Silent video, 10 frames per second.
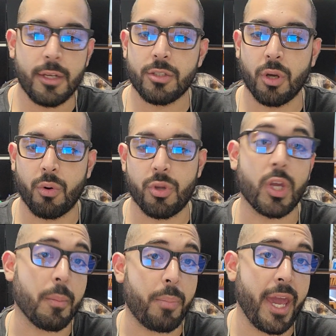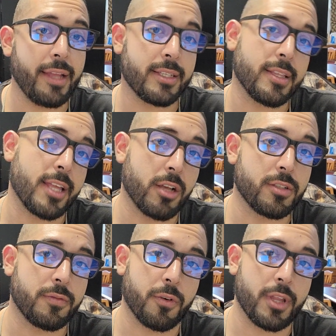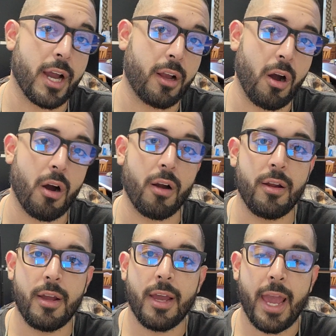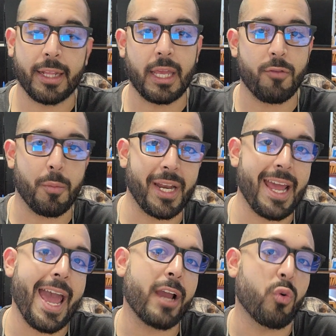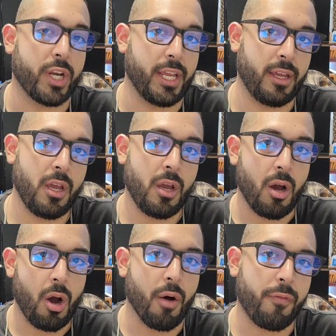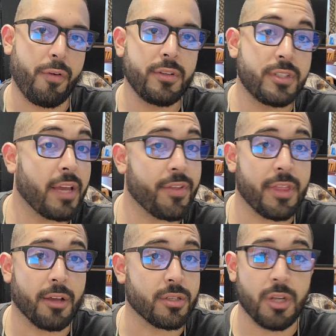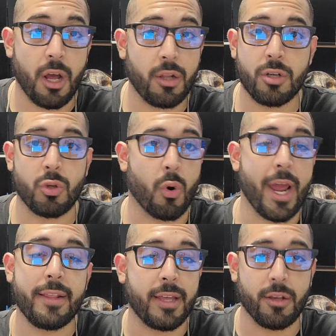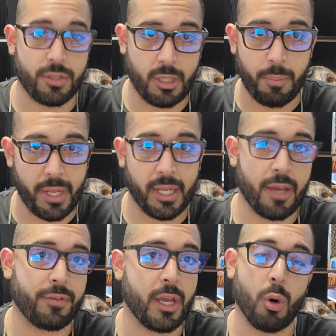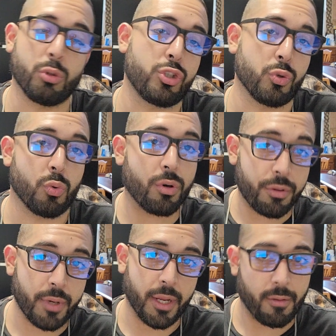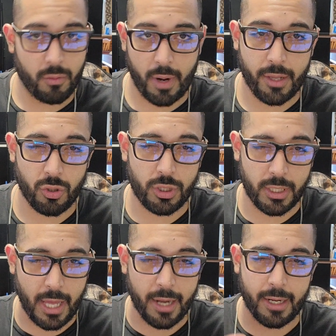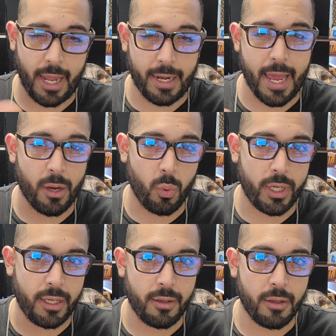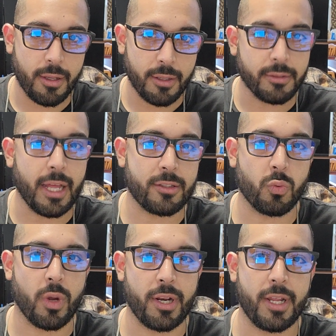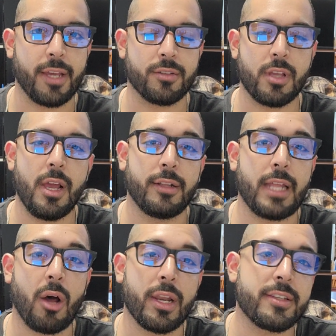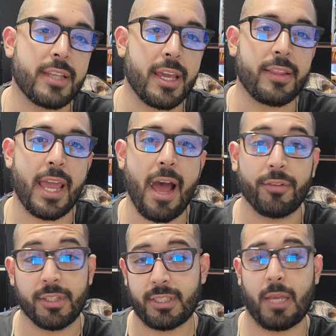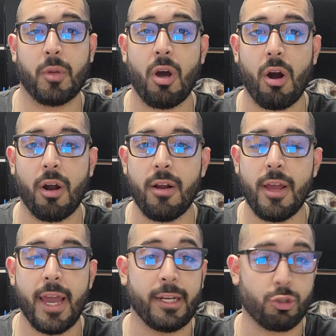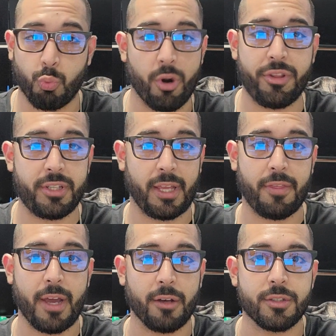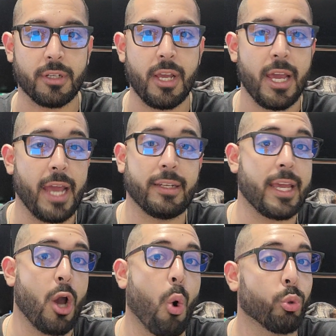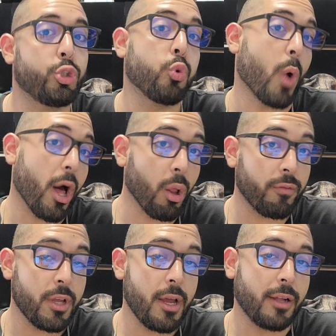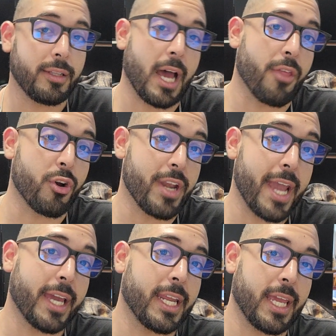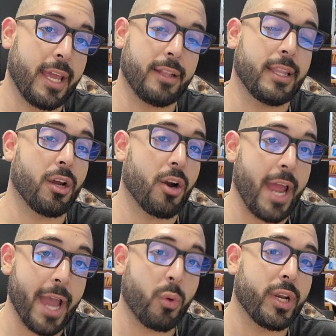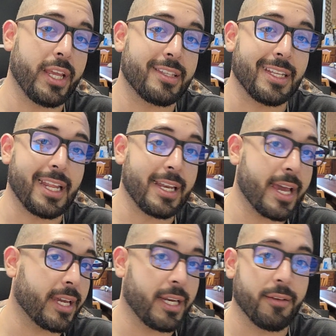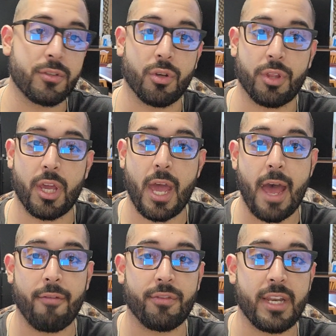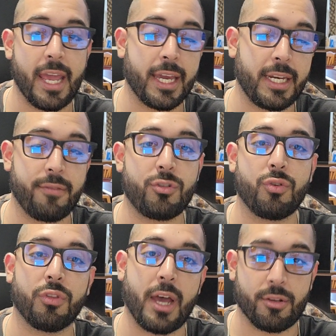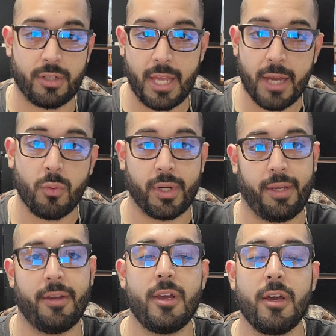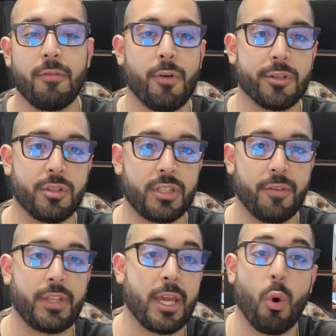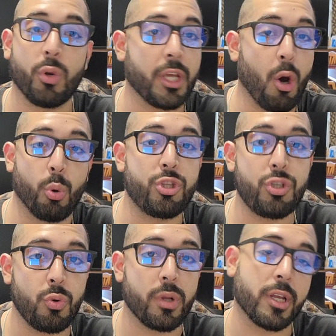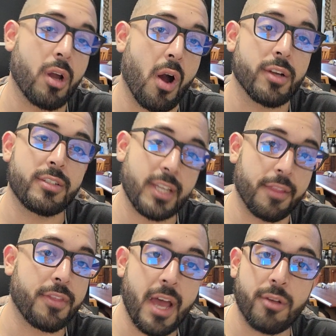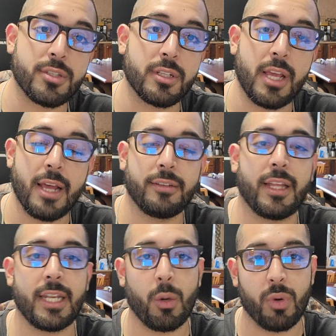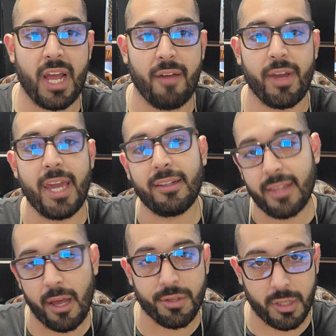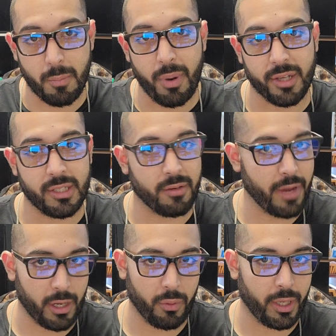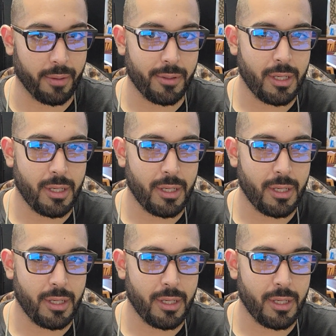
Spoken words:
So you can pay $10,000 for that car and give them an equity of $7,000 or $8,000, depending if they owe 2 or 3, right? You see that equity, that's what it is. Now, let's say they have the same car and it's worth $10,000 and they owe 12. Now their equity is in the negative, so they have negative 2,000 equity. Versus if they only owe 2 and the car is 10,000, then they would have 8,000 in positive equity.